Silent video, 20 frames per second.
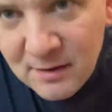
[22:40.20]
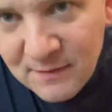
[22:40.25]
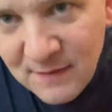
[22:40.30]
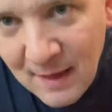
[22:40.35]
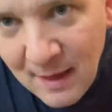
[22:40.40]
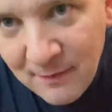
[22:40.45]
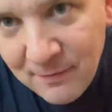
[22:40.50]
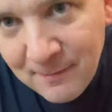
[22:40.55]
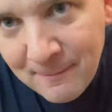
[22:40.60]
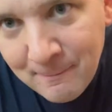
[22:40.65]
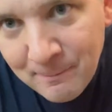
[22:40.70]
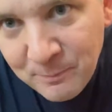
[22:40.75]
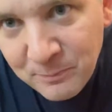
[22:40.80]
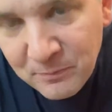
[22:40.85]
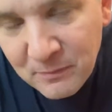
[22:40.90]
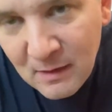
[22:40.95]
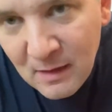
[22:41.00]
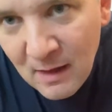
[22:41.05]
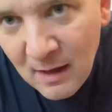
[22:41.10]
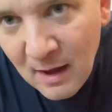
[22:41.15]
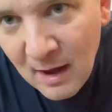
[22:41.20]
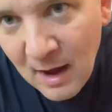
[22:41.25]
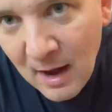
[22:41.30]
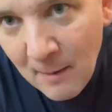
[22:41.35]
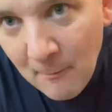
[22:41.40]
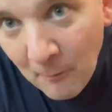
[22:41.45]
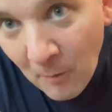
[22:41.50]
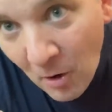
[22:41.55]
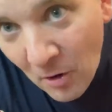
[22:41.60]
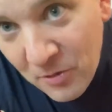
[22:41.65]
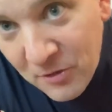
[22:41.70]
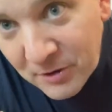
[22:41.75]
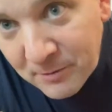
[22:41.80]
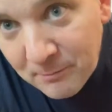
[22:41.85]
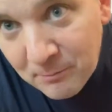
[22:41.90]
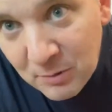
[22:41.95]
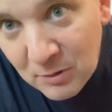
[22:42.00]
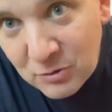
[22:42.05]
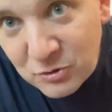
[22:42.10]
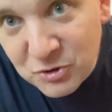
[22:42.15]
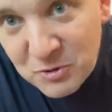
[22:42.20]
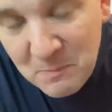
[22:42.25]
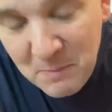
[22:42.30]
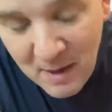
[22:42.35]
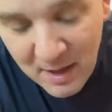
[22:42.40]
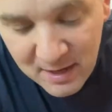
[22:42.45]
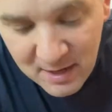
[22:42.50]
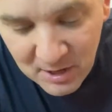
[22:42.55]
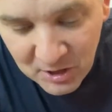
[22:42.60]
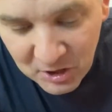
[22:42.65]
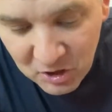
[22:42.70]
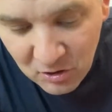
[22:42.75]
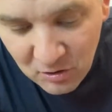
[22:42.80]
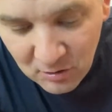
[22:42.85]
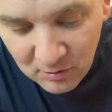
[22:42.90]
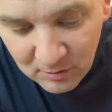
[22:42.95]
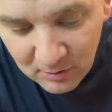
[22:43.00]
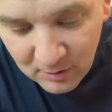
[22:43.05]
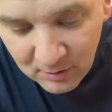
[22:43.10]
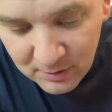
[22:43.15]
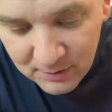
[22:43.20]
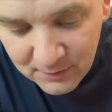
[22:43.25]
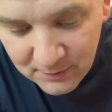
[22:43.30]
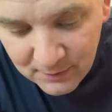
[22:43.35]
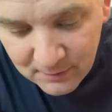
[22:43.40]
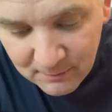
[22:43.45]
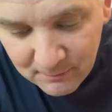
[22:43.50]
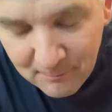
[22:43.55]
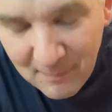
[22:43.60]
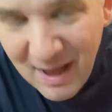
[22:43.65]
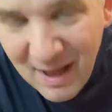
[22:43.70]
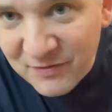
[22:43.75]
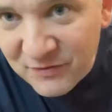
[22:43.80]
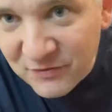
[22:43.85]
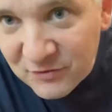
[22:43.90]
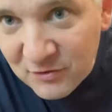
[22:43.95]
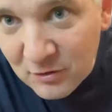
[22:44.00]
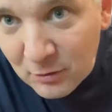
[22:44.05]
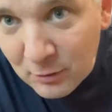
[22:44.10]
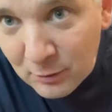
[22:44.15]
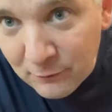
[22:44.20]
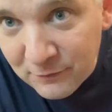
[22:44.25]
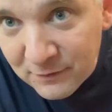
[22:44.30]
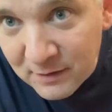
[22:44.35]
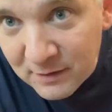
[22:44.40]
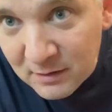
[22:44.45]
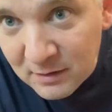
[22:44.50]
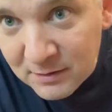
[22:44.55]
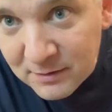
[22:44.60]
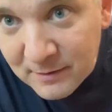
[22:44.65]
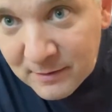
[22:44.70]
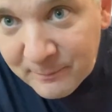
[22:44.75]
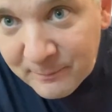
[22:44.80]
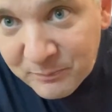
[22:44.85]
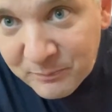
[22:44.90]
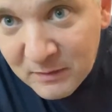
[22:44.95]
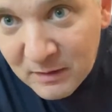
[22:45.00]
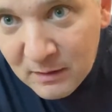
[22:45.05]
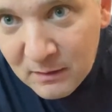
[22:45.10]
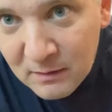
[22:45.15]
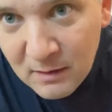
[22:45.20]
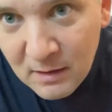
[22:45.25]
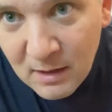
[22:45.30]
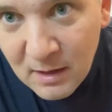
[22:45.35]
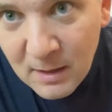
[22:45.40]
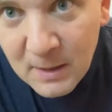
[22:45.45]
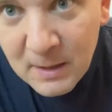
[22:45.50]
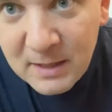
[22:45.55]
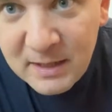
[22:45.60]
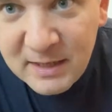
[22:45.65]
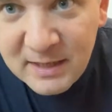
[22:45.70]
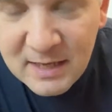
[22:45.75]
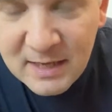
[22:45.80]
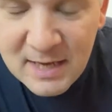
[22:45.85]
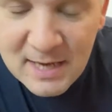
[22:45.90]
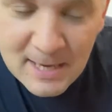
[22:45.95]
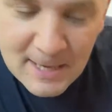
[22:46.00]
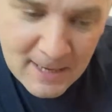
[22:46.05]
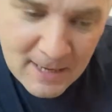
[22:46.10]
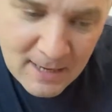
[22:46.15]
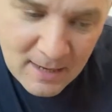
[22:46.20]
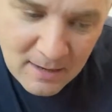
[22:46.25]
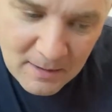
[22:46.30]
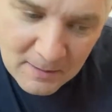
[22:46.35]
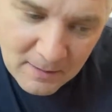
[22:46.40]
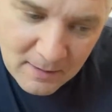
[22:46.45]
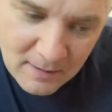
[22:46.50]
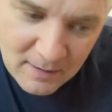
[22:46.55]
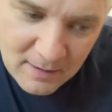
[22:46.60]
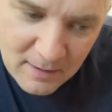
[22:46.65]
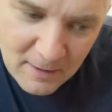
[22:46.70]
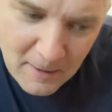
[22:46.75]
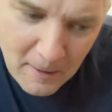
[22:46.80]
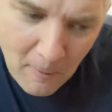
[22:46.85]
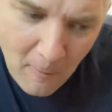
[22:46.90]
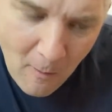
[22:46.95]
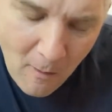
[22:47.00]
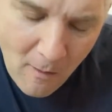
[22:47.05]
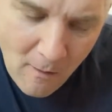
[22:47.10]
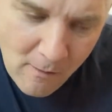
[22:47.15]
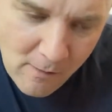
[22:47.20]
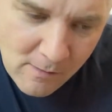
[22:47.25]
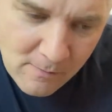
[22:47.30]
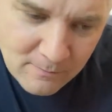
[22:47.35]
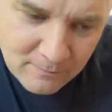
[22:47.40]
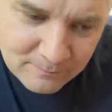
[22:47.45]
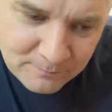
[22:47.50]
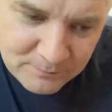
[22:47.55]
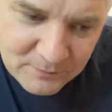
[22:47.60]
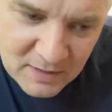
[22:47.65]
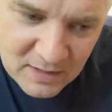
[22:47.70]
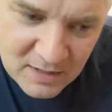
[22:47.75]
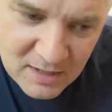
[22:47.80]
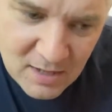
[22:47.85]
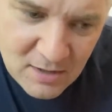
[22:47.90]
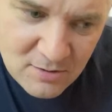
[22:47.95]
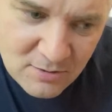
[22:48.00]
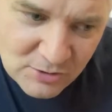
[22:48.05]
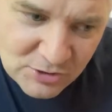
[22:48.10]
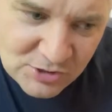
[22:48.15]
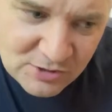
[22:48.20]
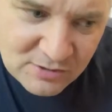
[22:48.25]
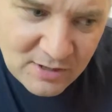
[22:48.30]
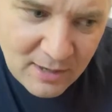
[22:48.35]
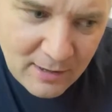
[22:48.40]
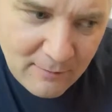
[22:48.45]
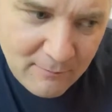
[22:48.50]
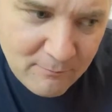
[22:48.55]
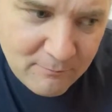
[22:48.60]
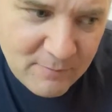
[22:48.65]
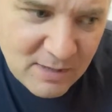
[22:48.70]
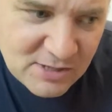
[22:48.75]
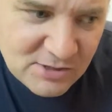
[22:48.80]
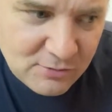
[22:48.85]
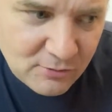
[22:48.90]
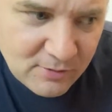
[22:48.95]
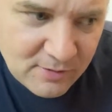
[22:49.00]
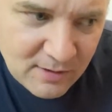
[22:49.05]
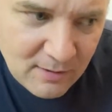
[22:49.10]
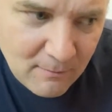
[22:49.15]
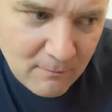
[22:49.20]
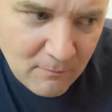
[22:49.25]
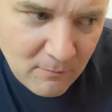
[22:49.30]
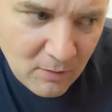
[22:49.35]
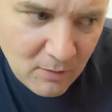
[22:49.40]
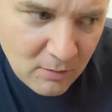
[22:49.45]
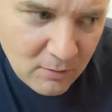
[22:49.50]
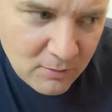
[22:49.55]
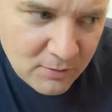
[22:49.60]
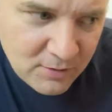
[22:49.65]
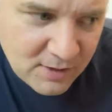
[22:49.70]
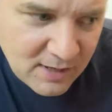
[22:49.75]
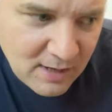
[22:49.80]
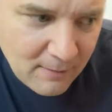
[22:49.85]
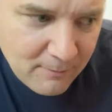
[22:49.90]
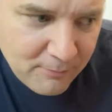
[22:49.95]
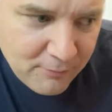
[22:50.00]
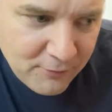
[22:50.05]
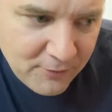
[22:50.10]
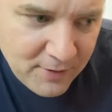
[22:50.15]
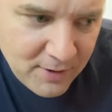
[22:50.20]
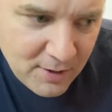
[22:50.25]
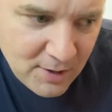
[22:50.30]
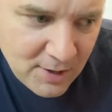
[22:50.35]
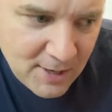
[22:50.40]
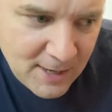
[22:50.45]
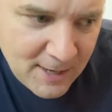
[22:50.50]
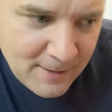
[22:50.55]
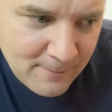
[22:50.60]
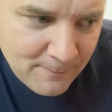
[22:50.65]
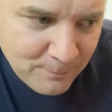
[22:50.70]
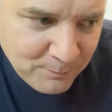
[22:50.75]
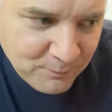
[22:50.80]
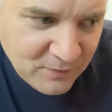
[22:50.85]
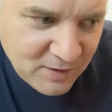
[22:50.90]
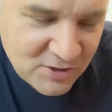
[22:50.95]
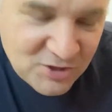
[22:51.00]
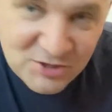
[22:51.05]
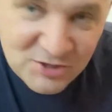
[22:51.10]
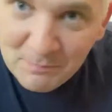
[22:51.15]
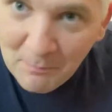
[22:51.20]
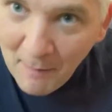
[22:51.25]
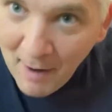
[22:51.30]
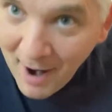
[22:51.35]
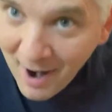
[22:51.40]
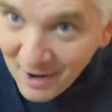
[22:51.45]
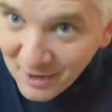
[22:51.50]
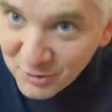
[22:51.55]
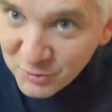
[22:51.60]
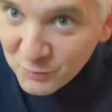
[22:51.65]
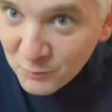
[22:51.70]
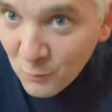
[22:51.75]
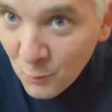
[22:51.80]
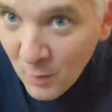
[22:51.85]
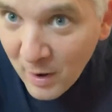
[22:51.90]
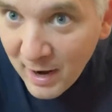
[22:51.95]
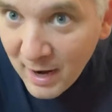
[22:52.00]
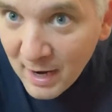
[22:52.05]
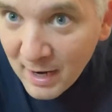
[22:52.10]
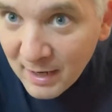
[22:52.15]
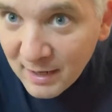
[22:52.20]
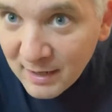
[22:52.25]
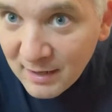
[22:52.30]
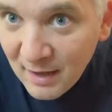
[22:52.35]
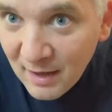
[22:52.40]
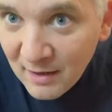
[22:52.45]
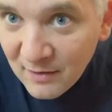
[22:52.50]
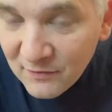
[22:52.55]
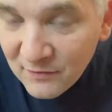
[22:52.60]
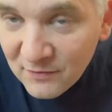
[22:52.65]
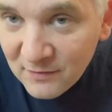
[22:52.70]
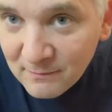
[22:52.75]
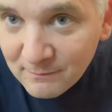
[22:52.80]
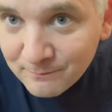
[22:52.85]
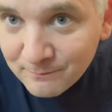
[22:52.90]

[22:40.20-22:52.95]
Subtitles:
that, a modern blues player called Matt Scofield. He used the mixolydian mode in a pretty smart way. Yes,